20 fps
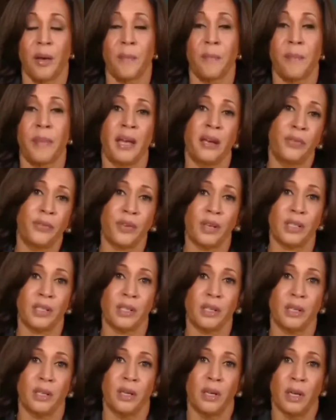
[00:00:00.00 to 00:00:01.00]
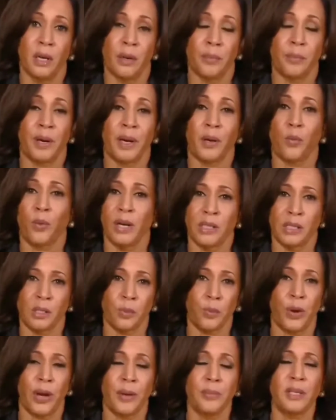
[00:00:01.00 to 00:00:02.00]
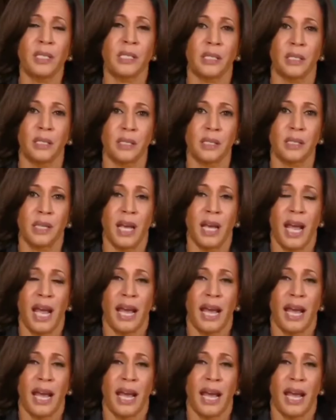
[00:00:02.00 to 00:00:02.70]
manifested by white supremacists.